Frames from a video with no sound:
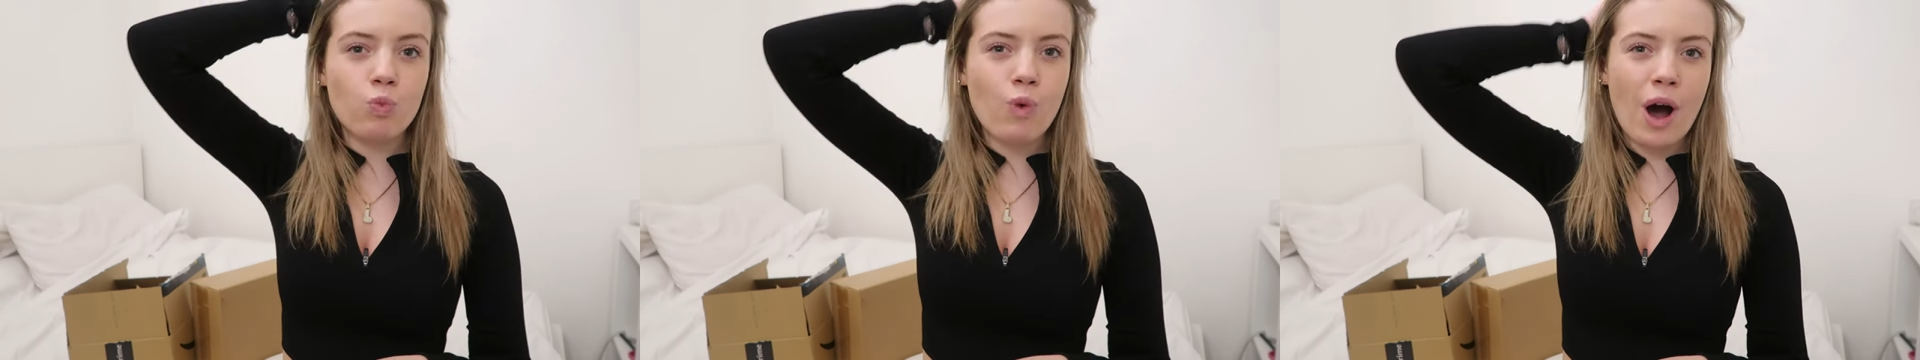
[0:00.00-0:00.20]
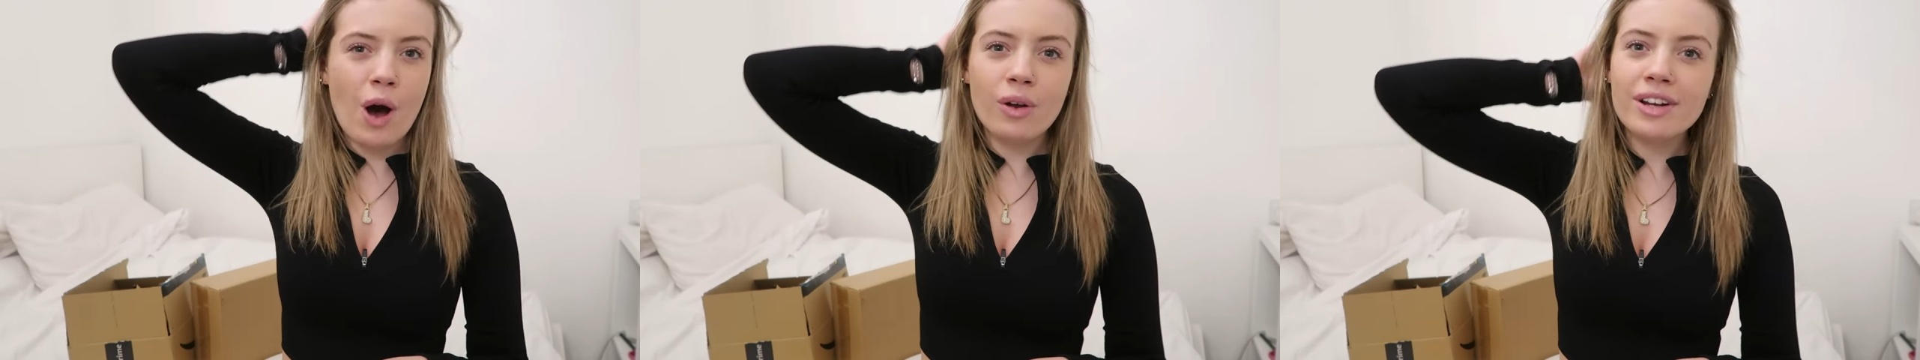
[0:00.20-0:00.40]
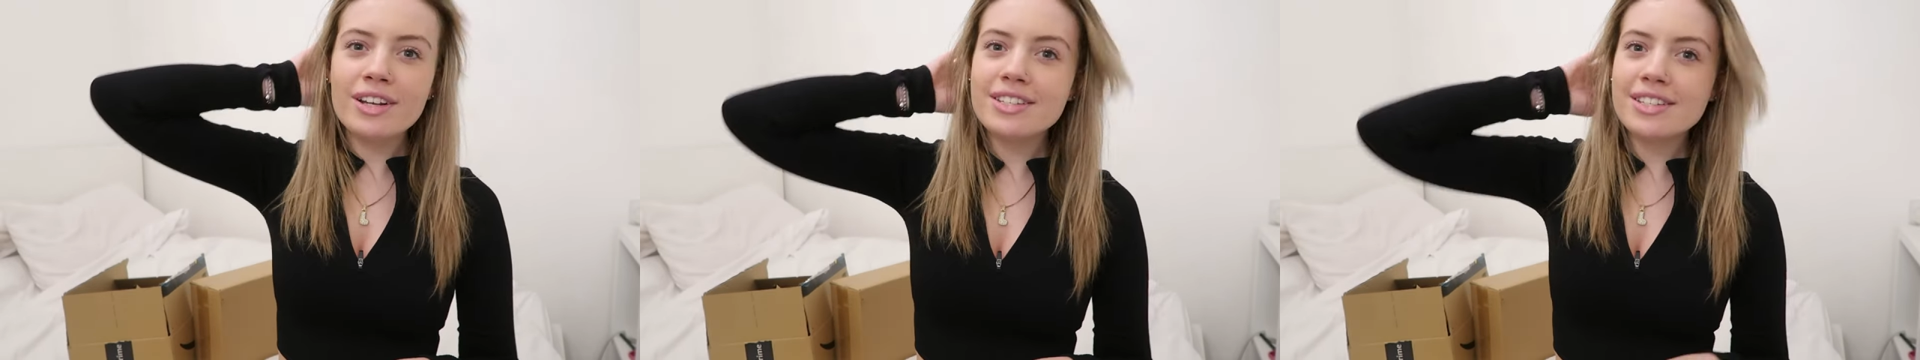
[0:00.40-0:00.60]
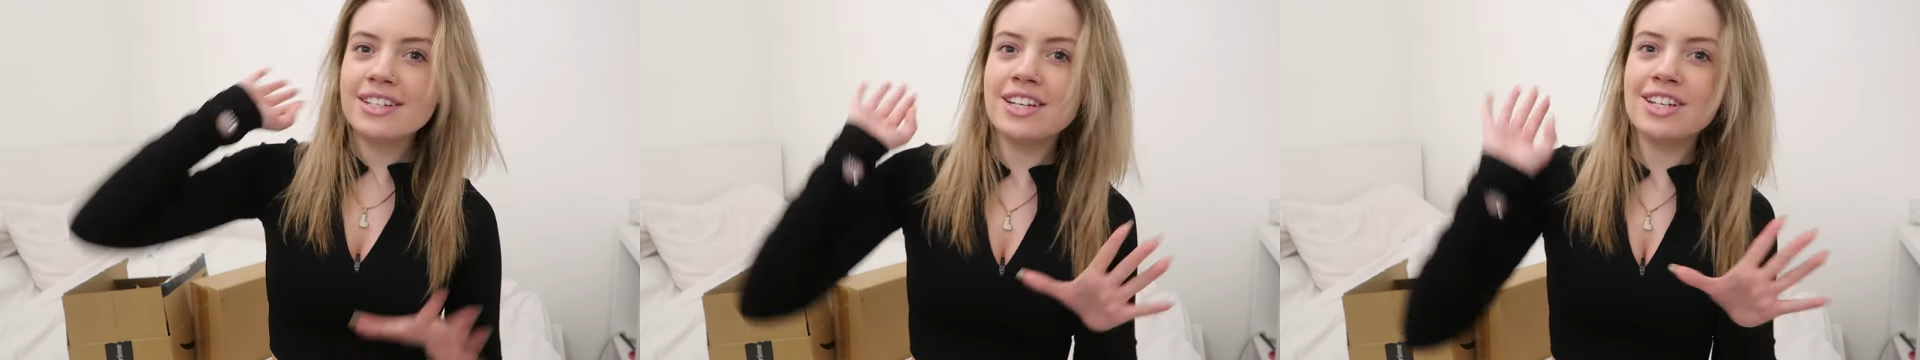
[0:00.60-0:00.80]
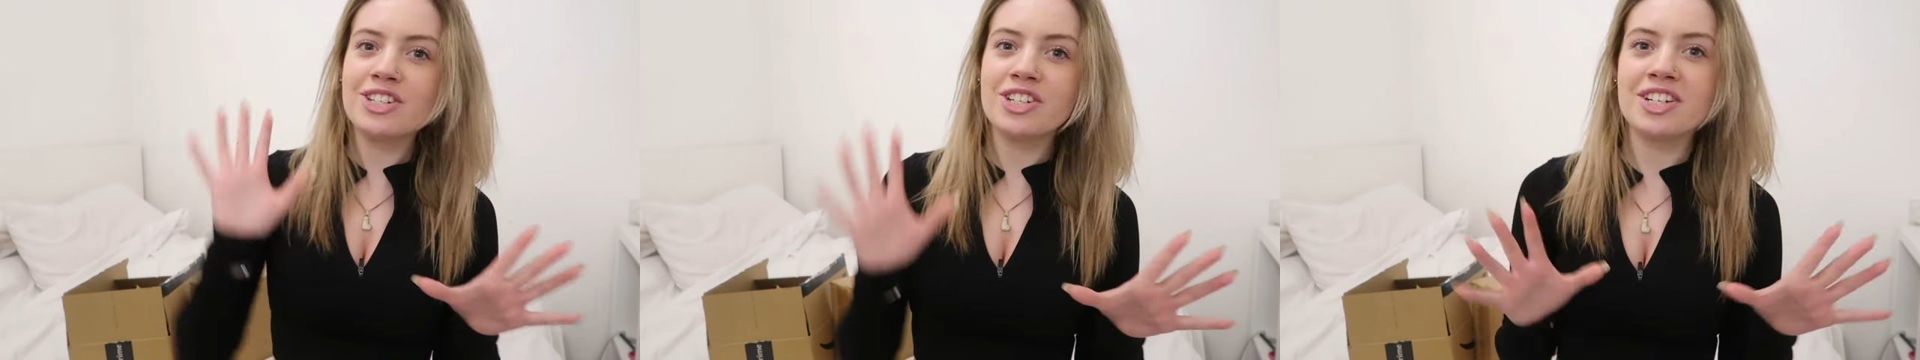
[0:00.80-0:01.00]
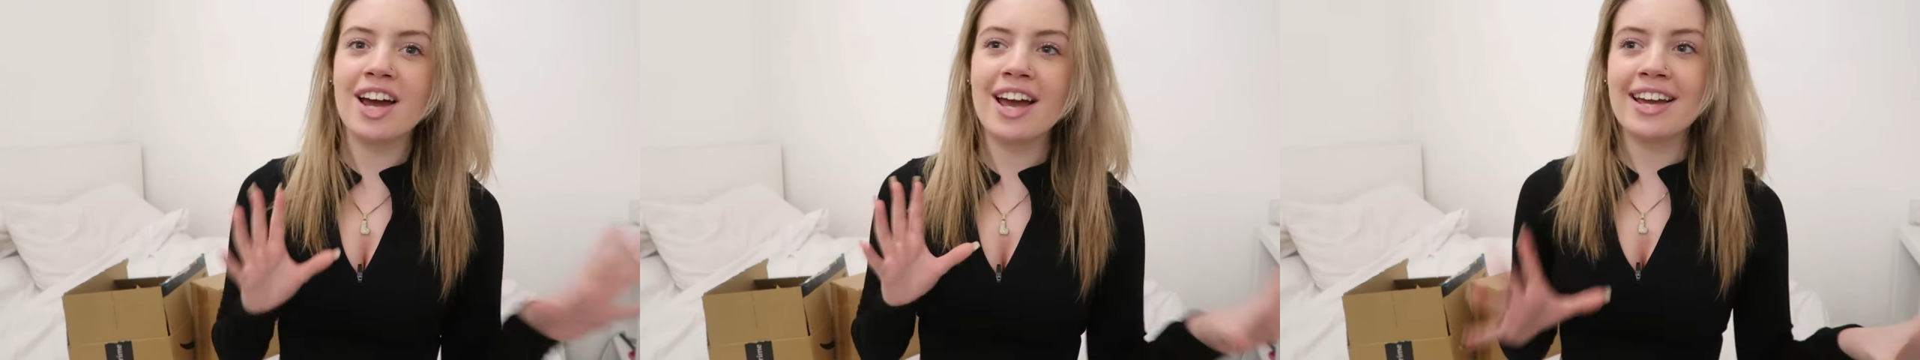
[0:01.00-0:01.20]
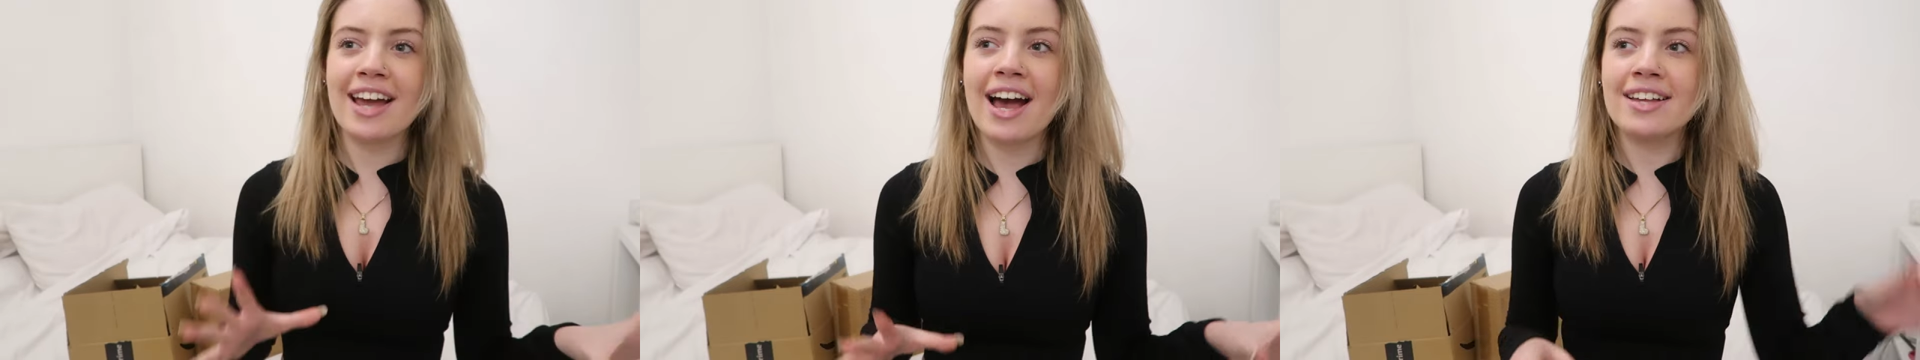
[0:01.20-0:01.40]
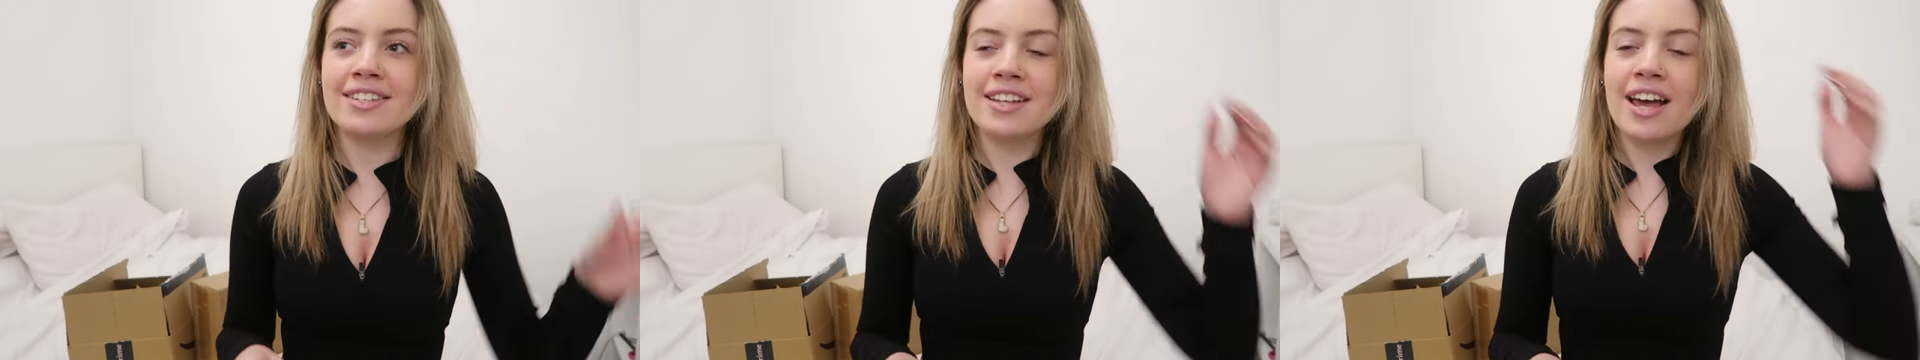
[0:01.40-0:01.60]
wellness edition, I
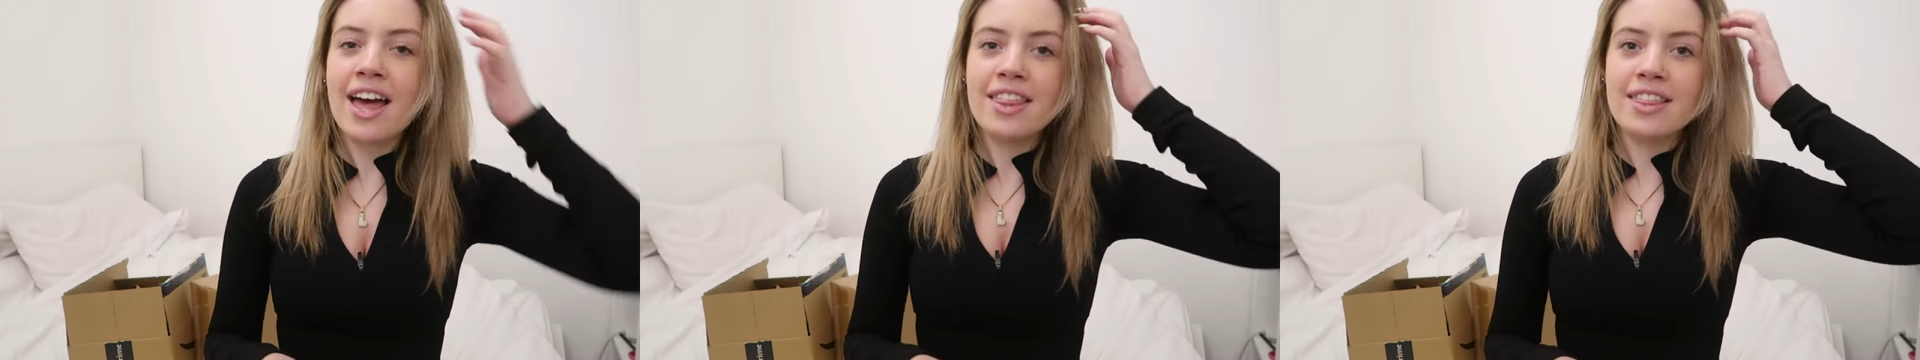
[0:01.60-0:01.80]
guess.